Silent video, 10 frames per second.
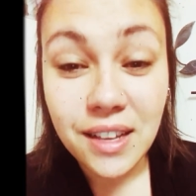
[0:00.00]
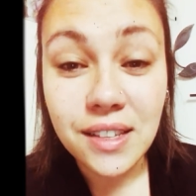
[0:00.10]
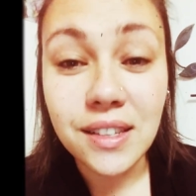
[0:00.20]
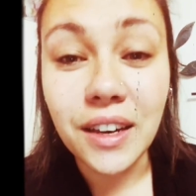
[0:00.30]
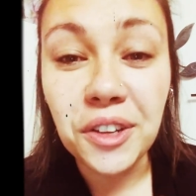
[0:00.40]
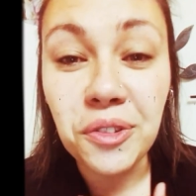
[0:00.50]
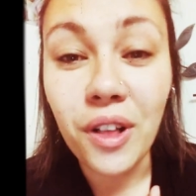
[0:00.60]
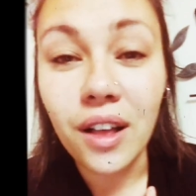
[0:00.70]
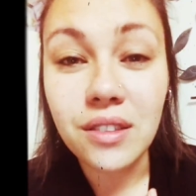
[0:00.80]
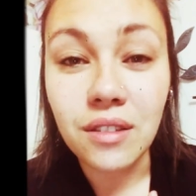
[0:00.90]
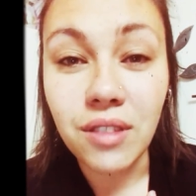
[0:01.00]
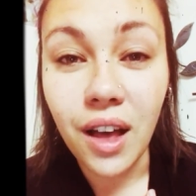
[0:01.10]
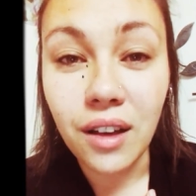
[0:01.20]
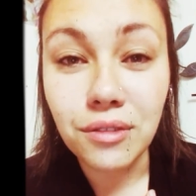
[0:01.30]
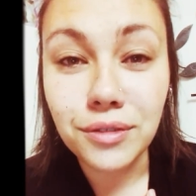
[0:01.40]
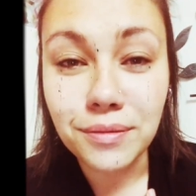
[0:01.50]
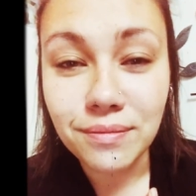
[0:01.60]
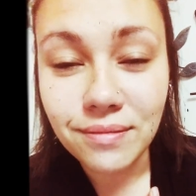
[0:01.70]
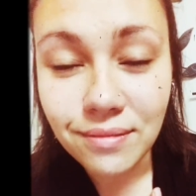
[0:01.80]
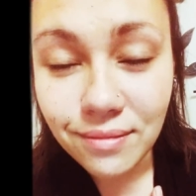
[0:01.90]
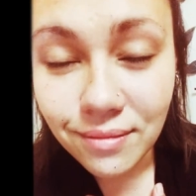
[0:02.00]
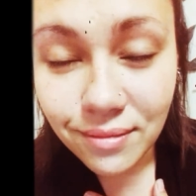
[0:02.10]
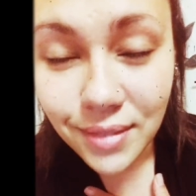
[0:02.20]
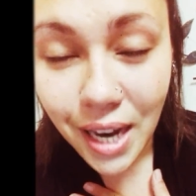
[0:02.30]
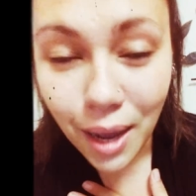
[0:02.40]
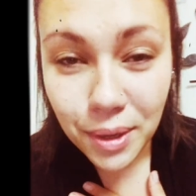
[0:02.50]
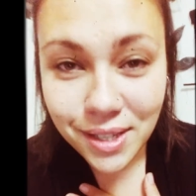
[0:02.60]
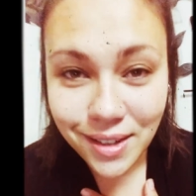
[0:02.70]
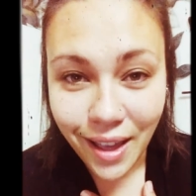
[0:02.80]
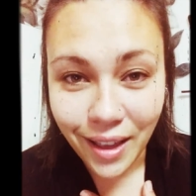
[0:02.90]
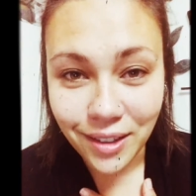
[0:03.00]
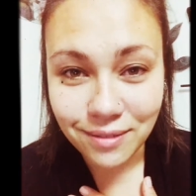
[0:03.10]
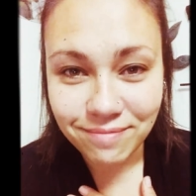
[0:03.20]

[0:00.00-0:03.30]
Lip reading: Sending you lots of love. Namaste.